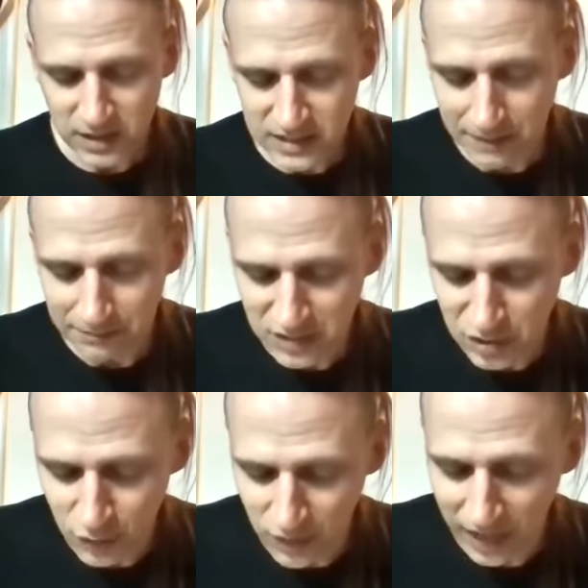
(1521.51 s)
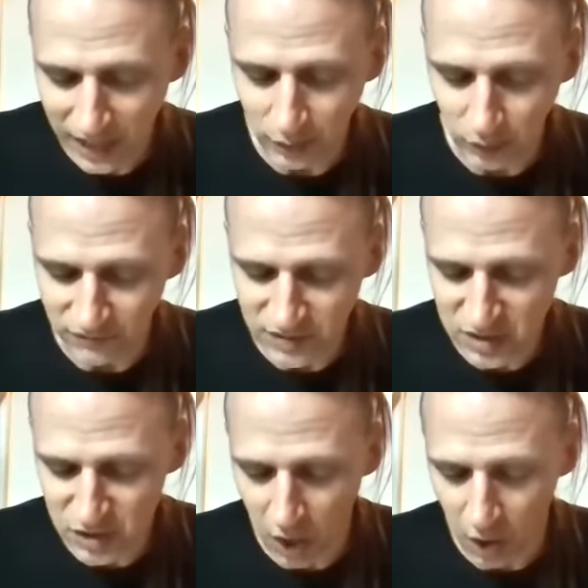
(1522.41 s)
stepped into the huddle of
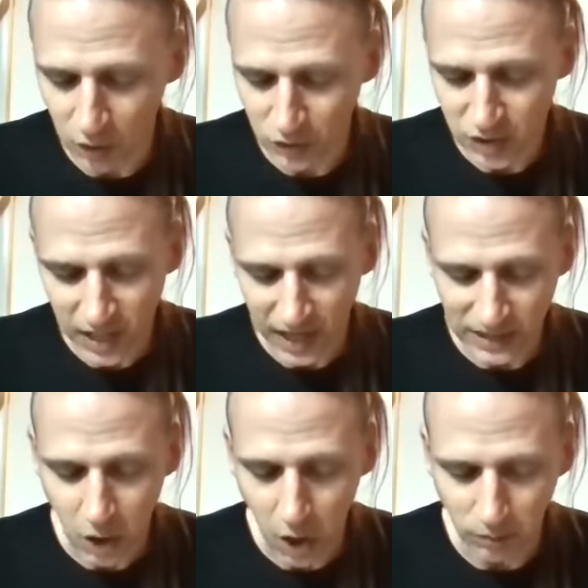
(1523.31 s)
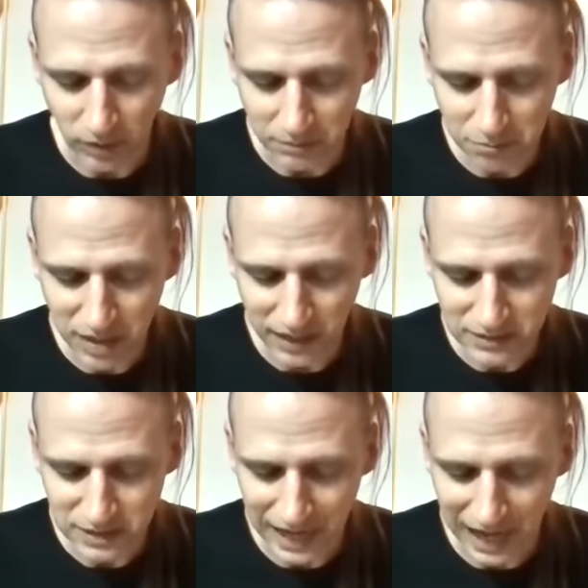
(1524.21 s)
snarls, and calmly
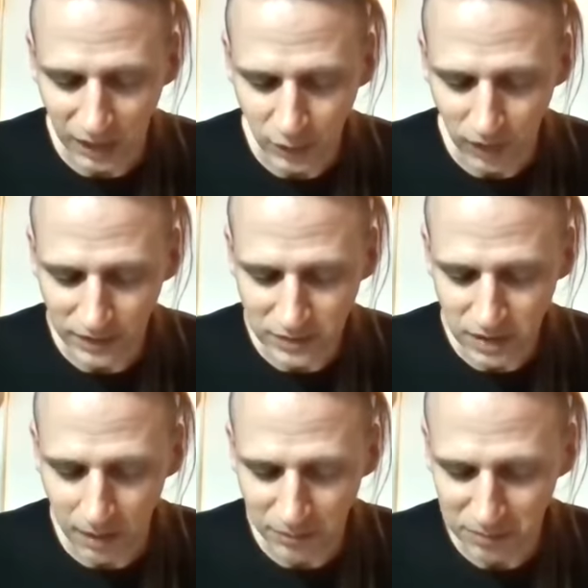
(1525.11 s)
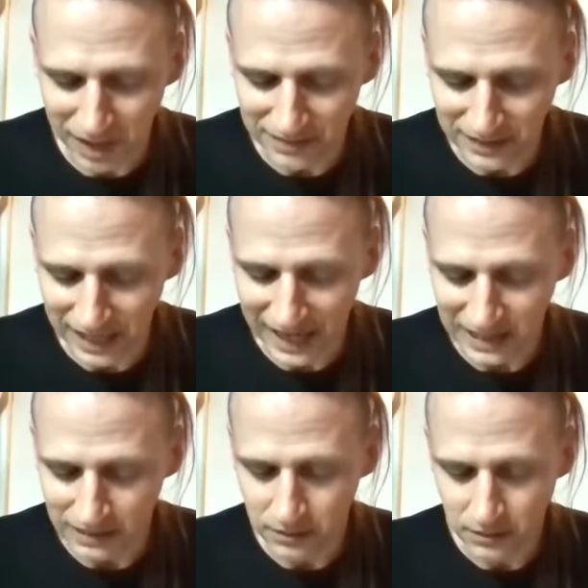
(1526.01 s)
picked an aluant up by the
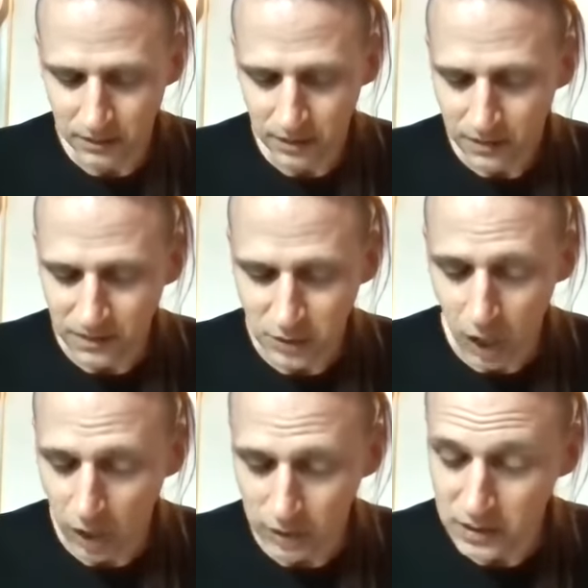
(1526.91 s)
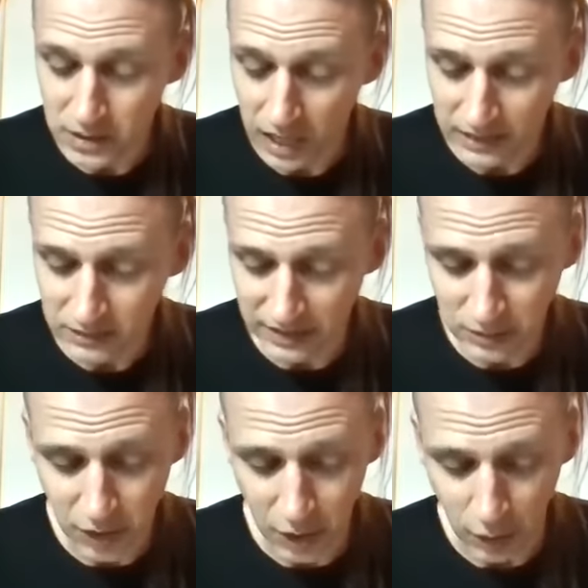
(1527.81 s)
leg. The dog did not let
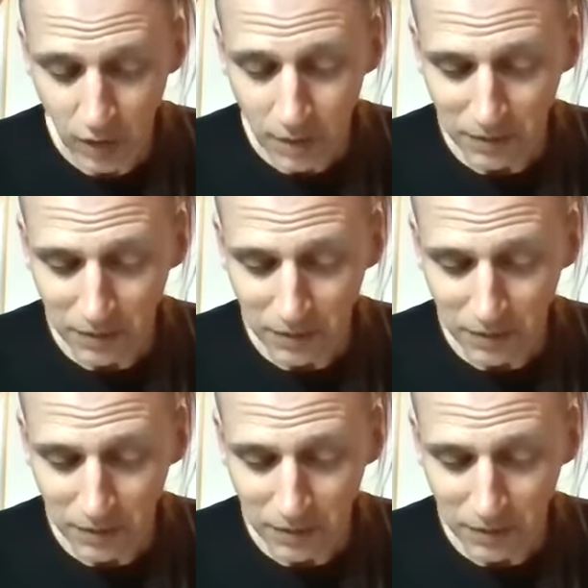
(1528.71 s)
go.